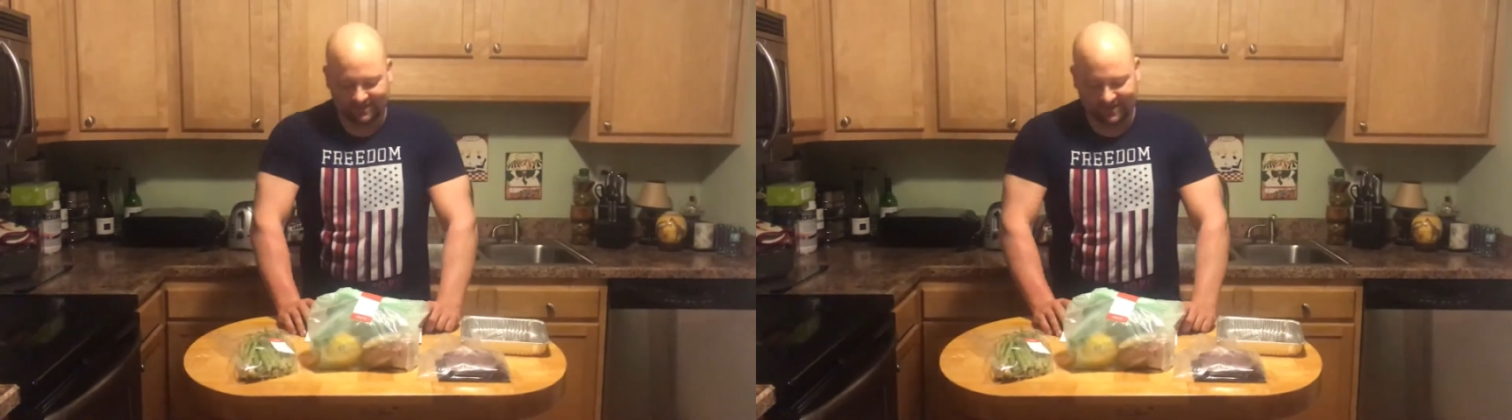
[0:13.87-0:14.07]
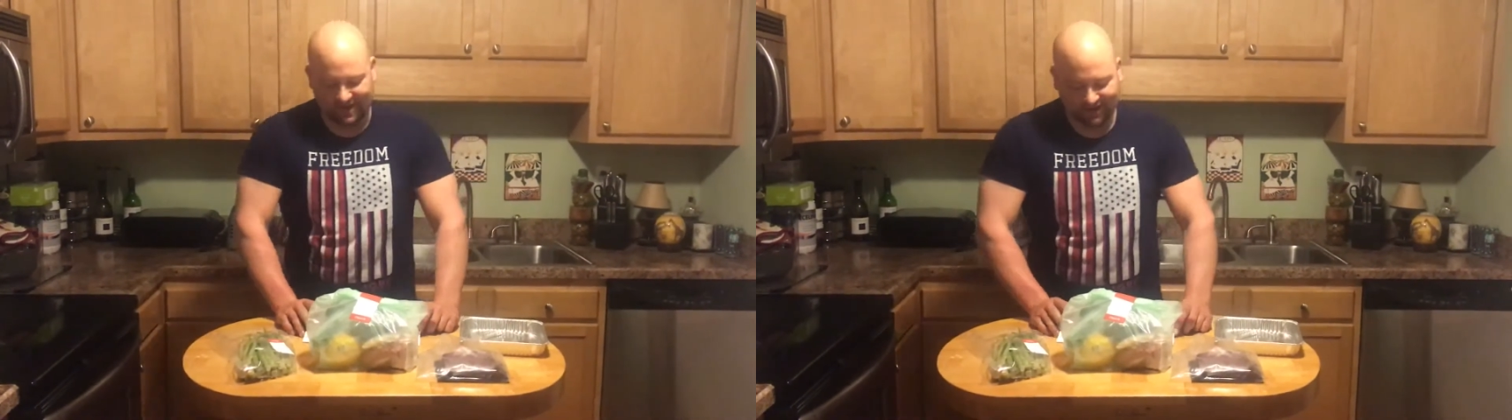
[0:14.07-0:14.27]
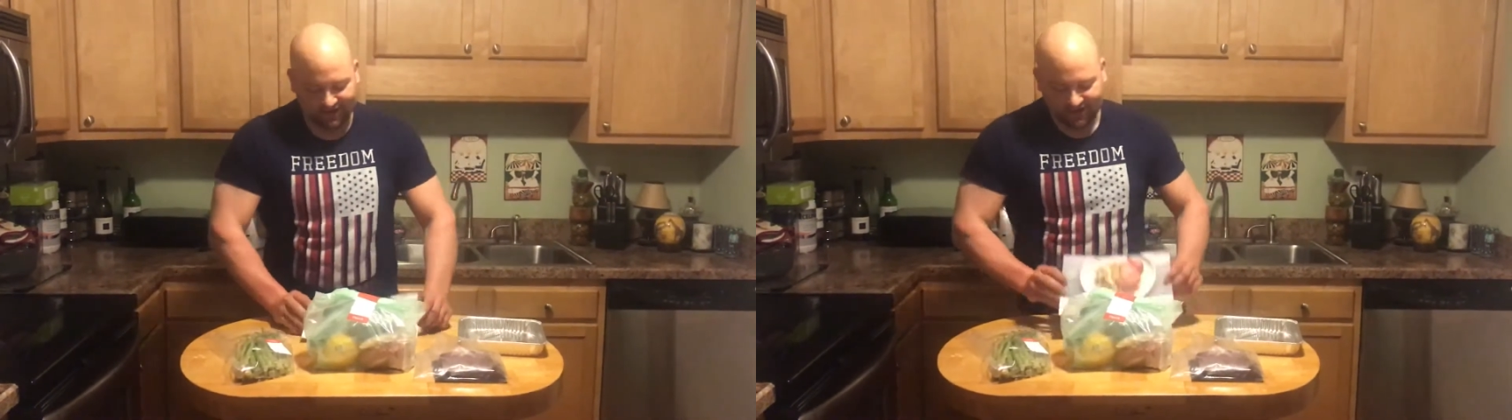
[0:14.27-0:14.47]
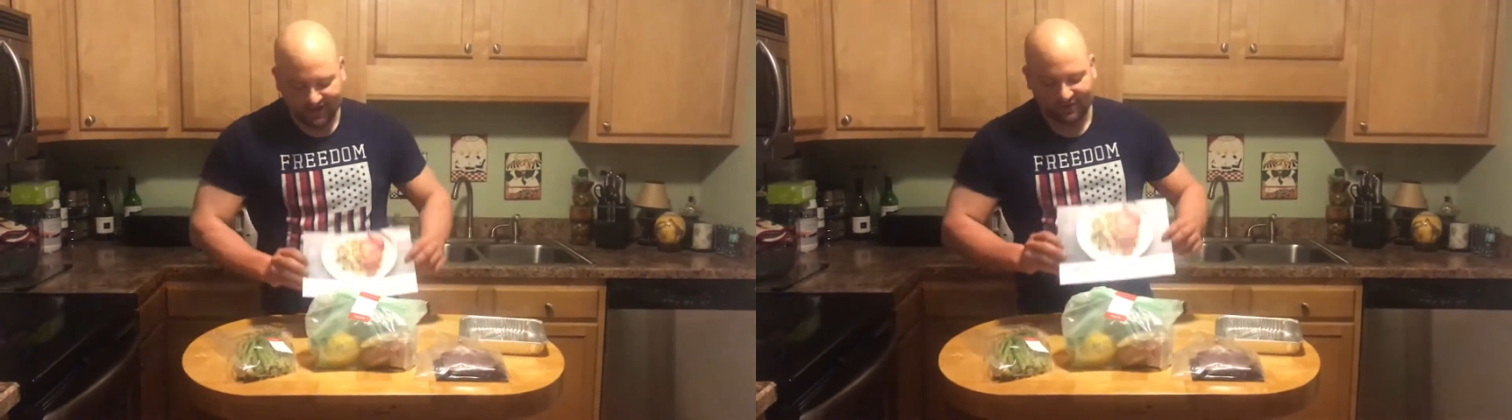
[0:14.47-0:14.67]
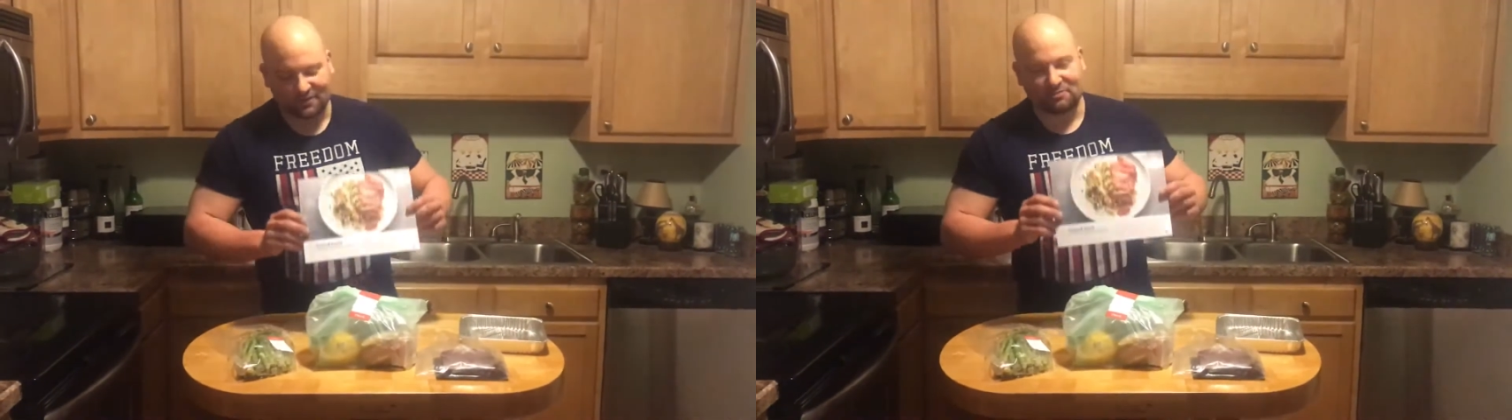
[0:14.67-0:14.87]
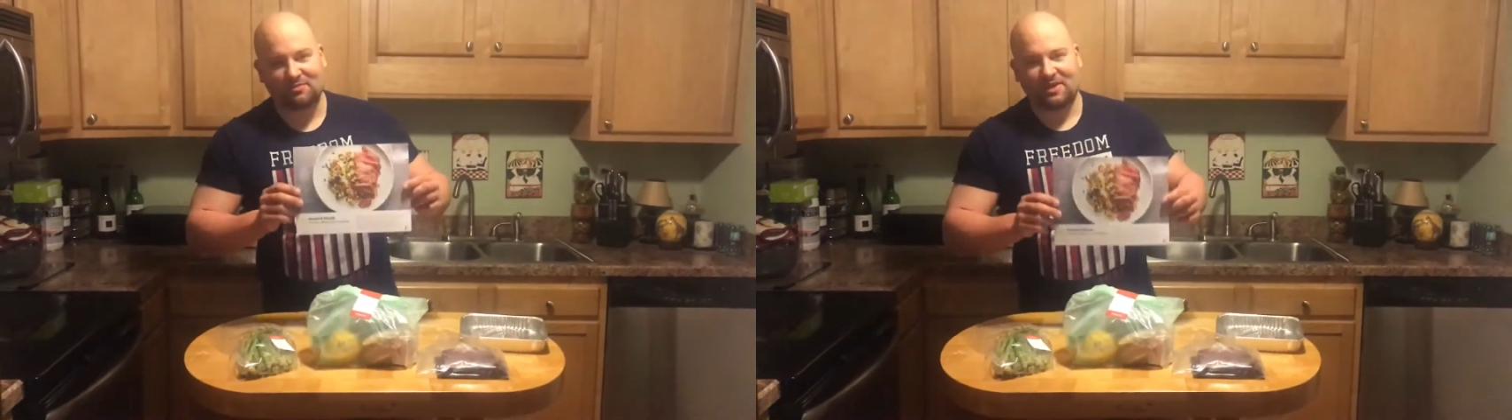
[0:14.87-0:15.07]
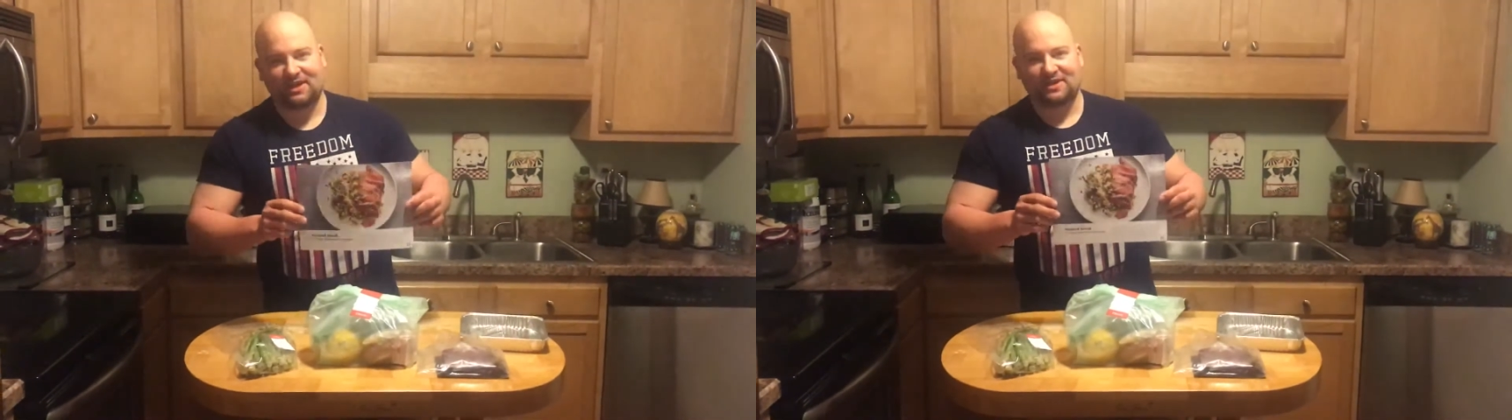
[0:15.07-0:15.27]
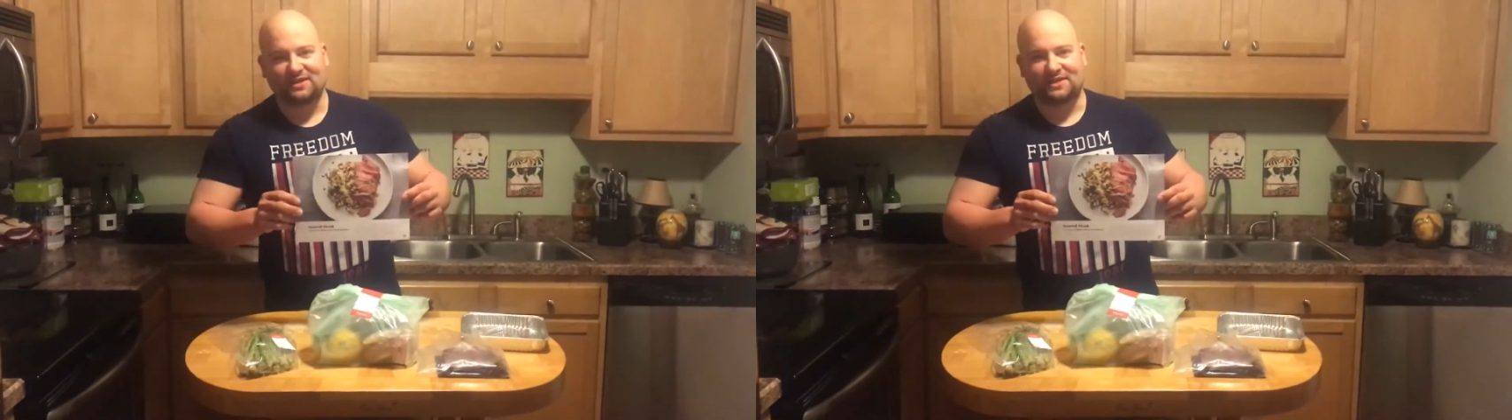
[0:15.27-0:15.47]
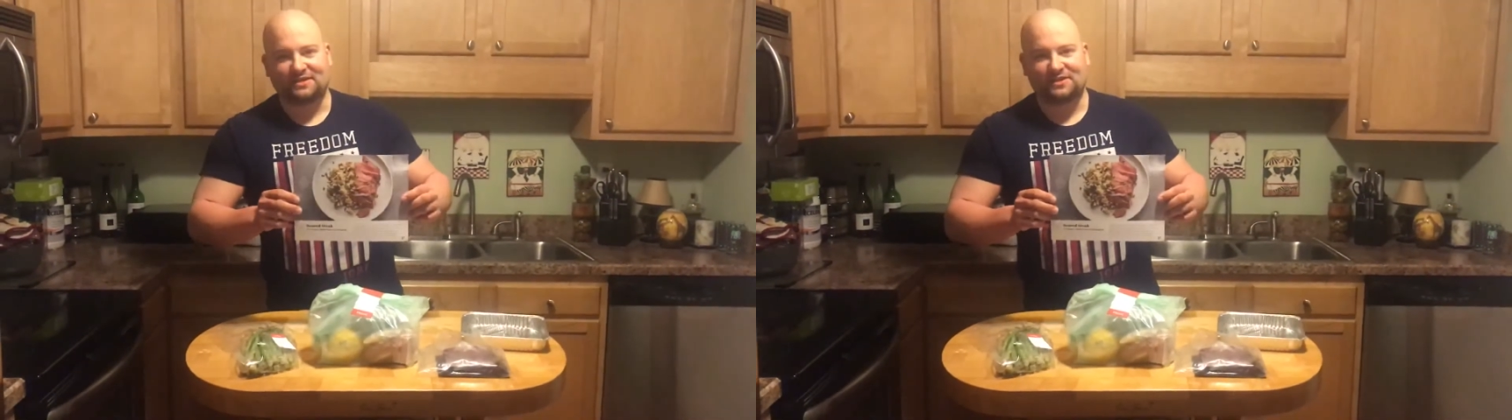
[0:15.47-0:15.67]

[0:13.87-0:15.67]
Tonight we're going to be making the